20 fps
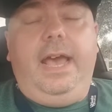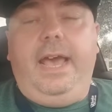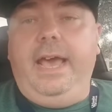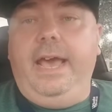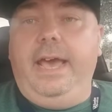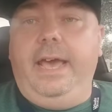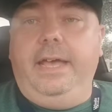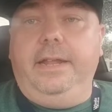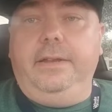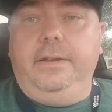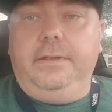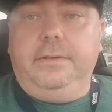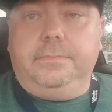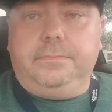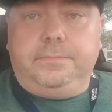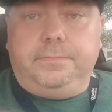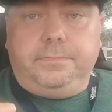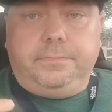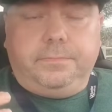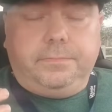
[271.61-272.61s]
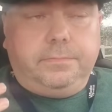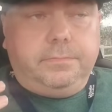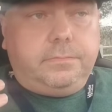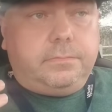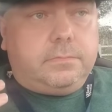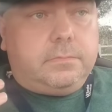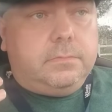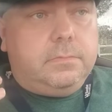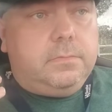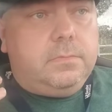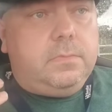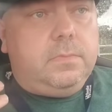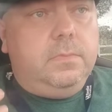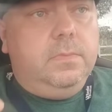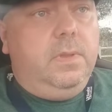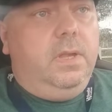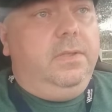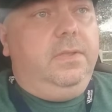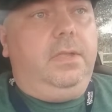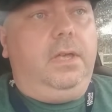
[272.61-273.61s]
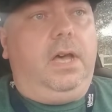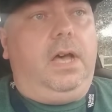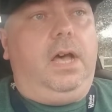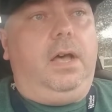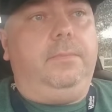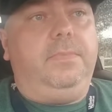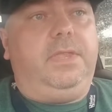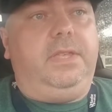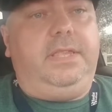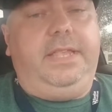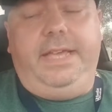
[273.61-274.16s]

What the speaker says: And the